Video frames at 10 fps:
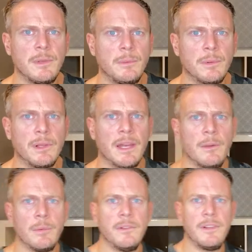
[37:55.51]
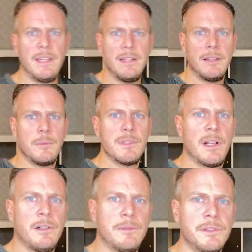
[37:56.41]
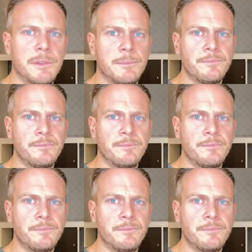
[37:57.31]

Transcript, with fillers: People are capable of healing themselves.